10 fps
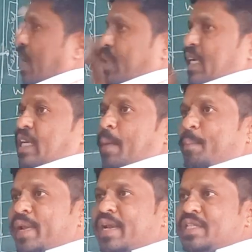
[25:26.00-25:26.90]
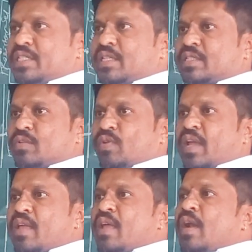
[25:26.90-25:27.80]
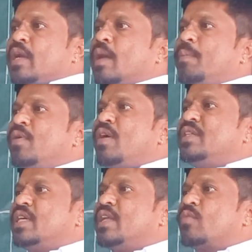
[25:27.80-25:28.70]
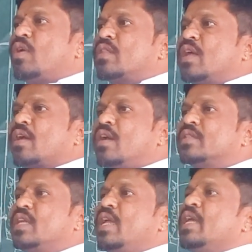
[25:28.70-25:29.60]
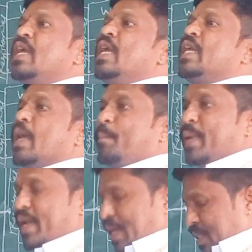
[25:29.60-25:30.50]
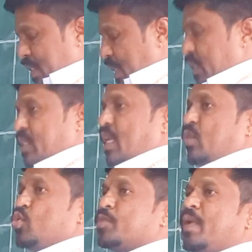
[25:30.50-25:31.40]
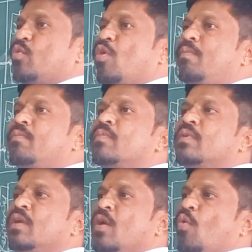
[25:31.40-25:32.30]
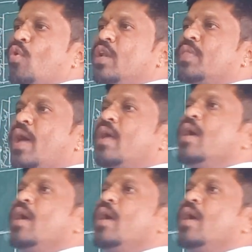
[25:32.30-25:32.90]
are the temporal registers. Okay. W and Z are what called the temporal registers. These are used by whom? Only the